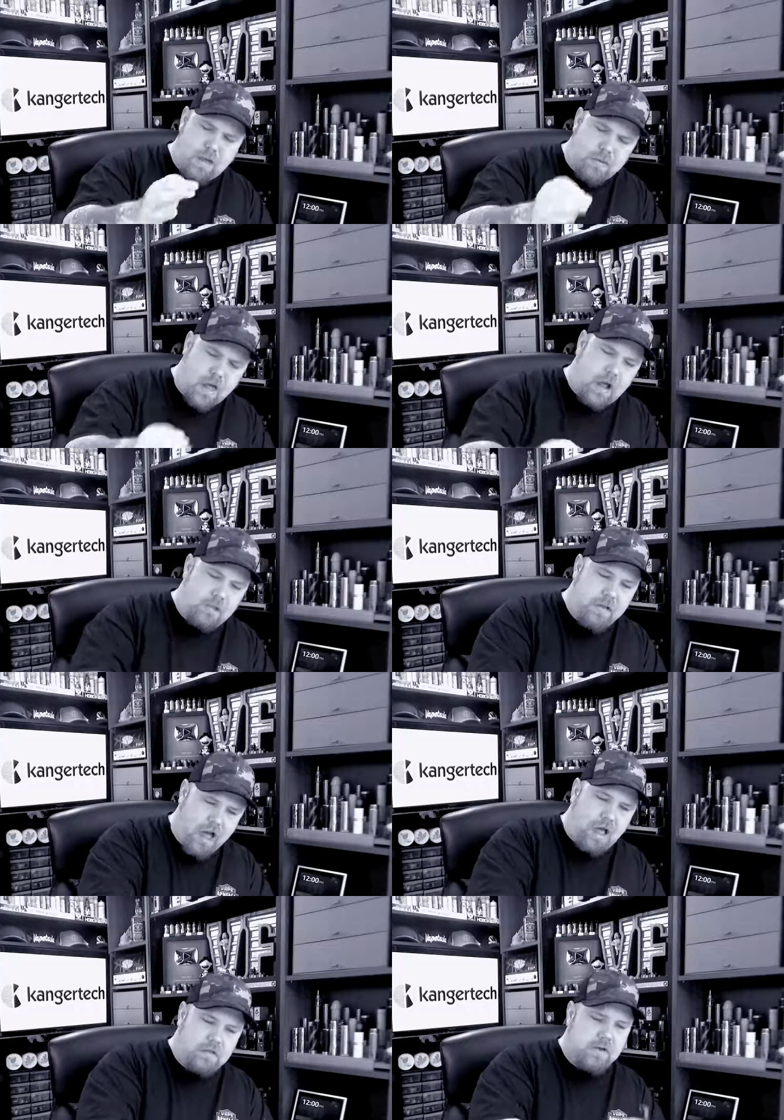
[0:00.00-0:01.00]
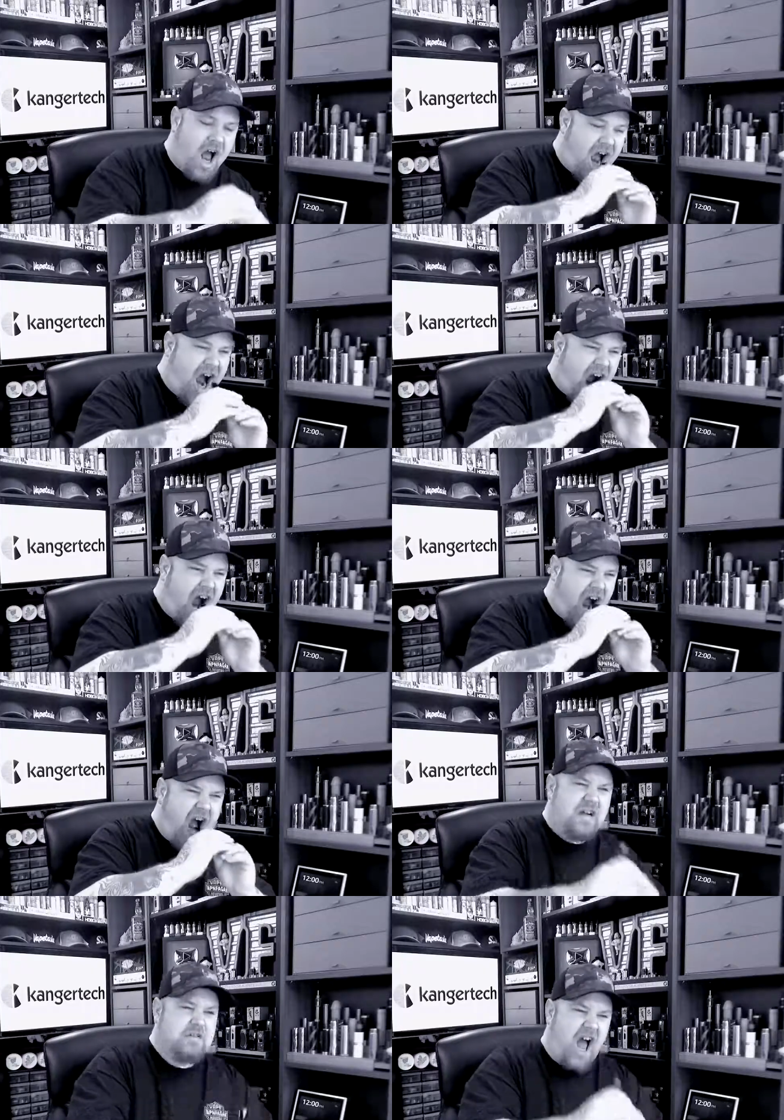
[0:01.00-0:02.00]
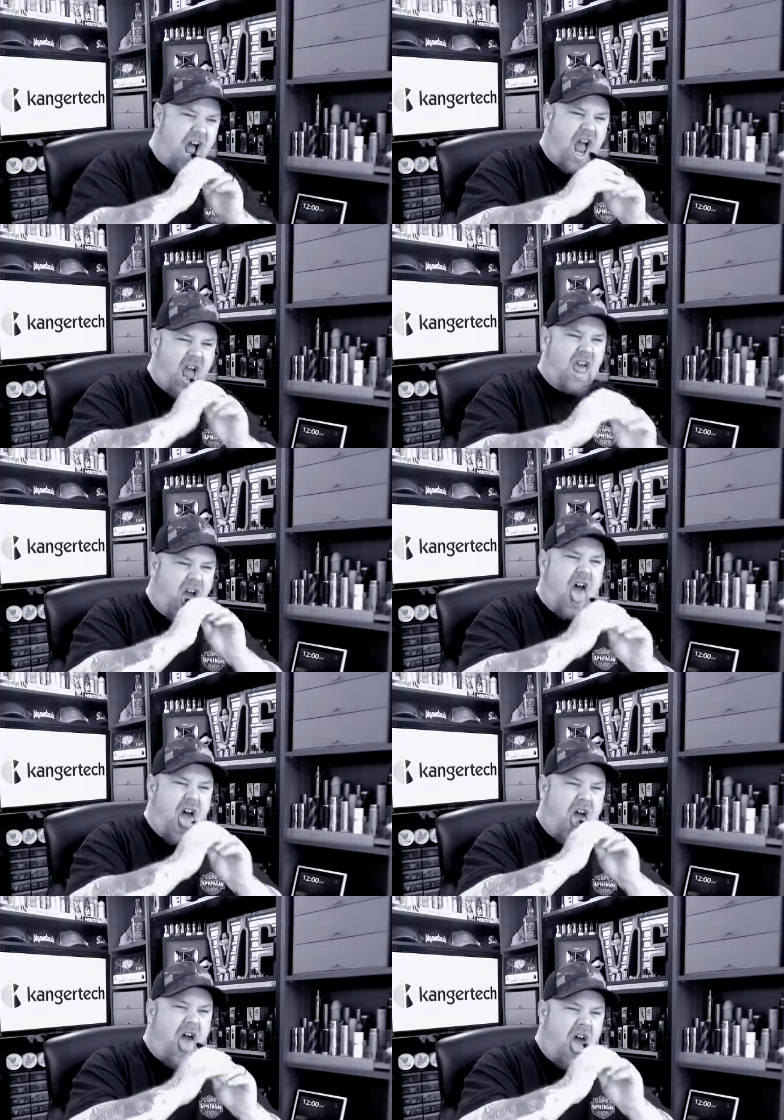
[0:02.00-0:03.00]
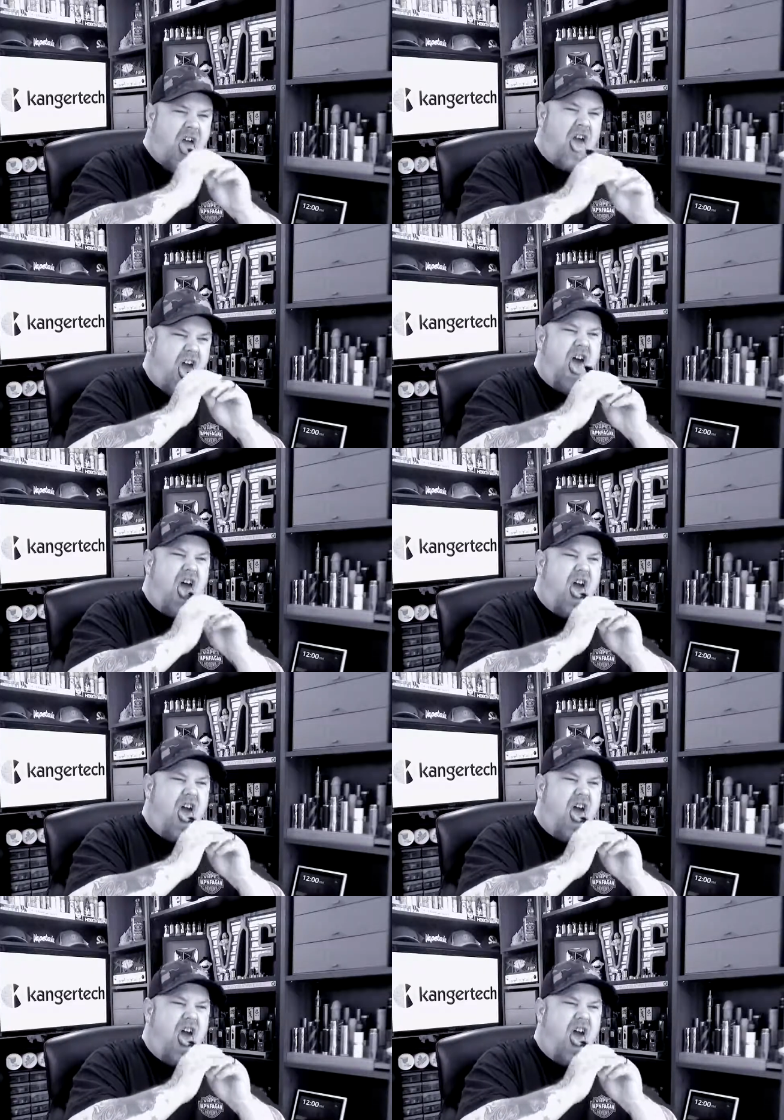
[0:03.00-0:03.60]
blah, blah, ah, ah, ah, ah.